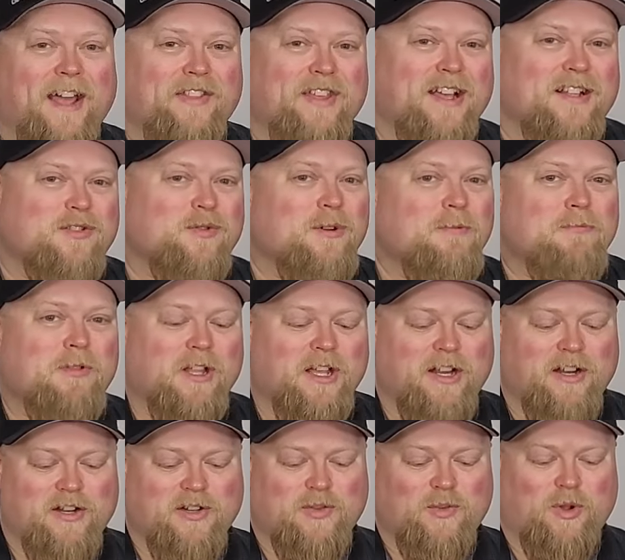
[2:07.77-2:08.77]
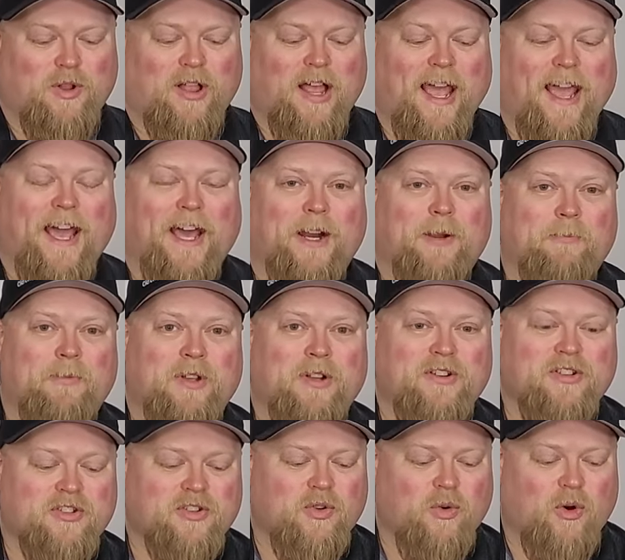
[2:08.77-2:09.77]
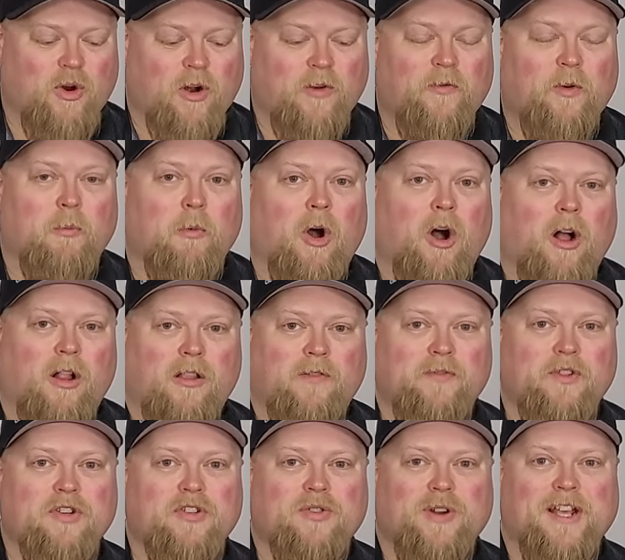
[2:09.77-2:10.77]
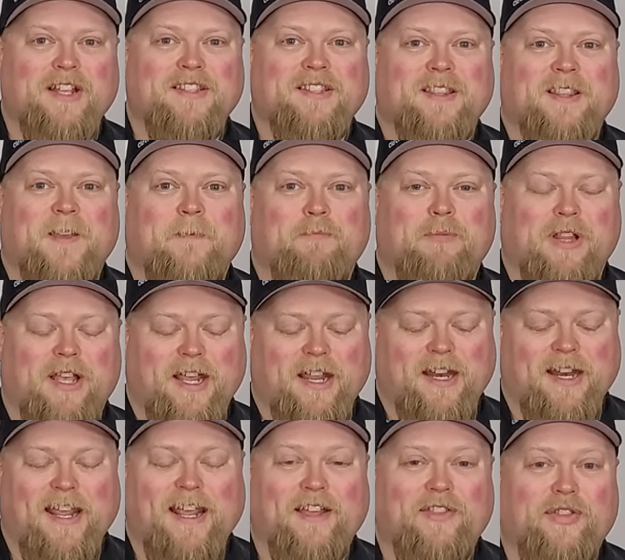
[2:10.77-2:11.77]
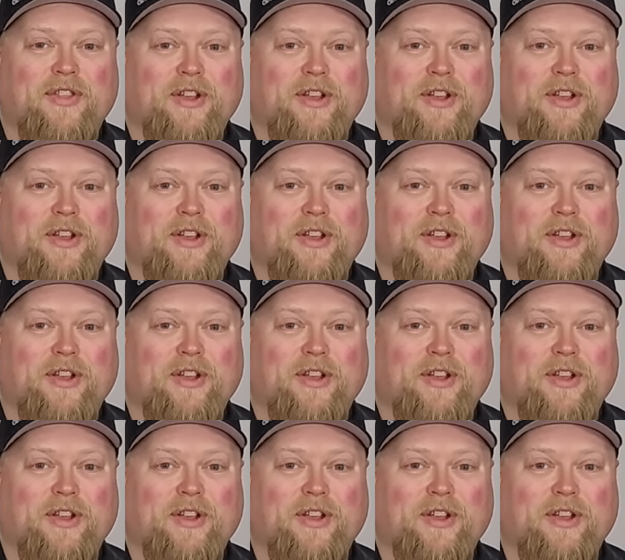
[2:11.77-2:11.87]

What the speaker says: And that's when players will add up their score from all of the traits that they played in